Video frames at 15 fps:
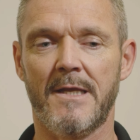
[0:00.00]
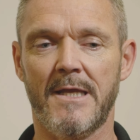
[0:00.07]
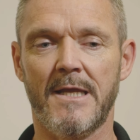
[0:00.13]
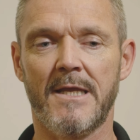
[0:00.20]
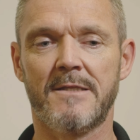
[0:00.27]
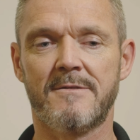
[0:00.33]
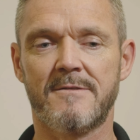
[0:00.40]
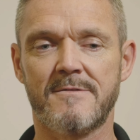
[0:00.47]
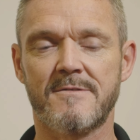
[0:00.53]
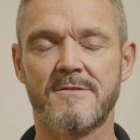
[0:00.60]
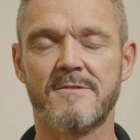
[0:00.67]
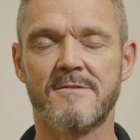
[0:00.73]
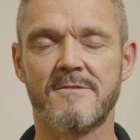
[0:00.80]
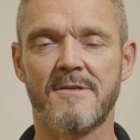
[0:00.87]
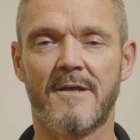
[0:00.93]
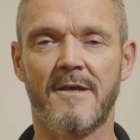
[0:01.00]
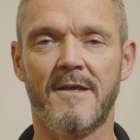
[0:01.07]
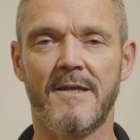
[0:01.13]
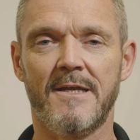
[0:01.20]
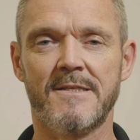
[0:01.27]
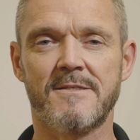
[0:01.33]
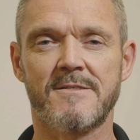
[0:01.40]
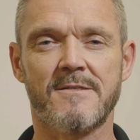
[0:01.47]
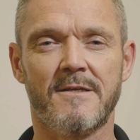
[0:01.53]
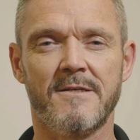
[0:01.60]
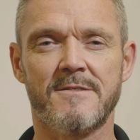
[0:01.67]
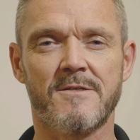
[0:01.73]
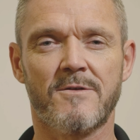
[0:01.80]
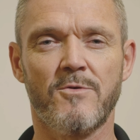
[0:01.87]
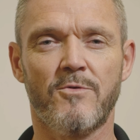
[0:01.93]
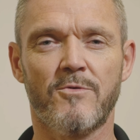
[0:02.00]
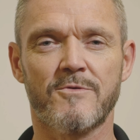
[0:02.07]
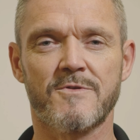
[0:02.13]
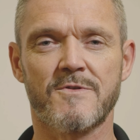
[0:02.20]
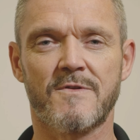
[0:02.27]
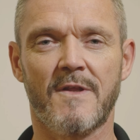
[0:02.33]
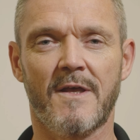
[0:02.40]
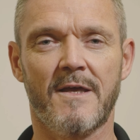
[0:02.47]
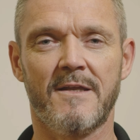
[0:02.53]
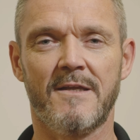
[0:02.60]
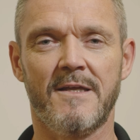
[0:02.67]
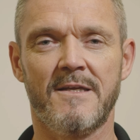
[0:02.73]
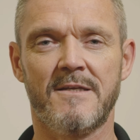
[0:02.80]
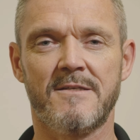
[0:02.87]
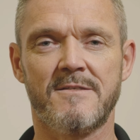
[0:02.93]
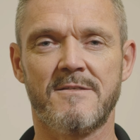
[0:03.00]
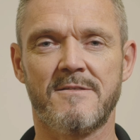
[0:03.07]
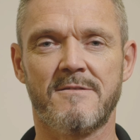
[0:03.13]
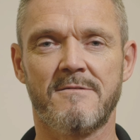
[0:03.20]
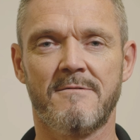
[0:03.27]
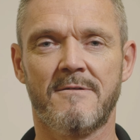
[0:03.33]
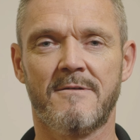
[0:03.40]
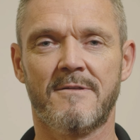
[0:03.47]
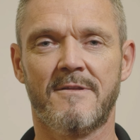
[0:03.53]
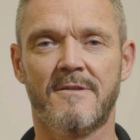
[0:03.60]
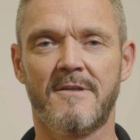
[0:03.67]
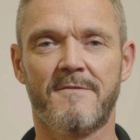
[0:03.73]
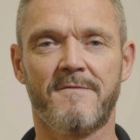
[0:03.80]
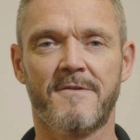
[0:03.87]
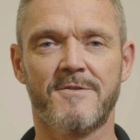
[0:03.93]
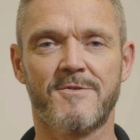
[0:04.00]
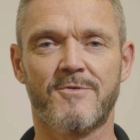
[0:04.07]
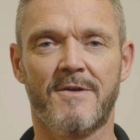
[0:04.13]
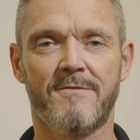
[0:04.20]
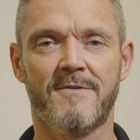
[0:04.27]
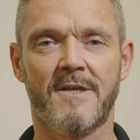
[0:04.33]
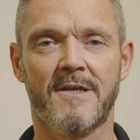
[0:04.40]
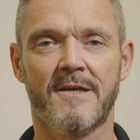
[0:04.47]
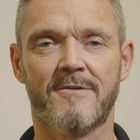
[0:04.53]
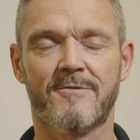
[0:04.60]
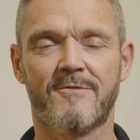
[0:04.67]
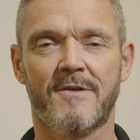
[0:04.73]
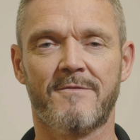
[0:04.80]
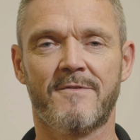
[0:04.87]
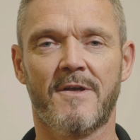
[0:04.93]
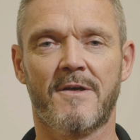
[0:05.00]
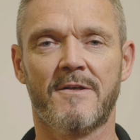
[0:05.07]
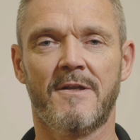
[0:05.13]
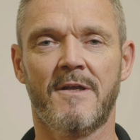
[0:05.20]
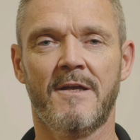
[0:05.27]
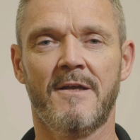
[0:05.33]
It's a course that is different to everything else I've done.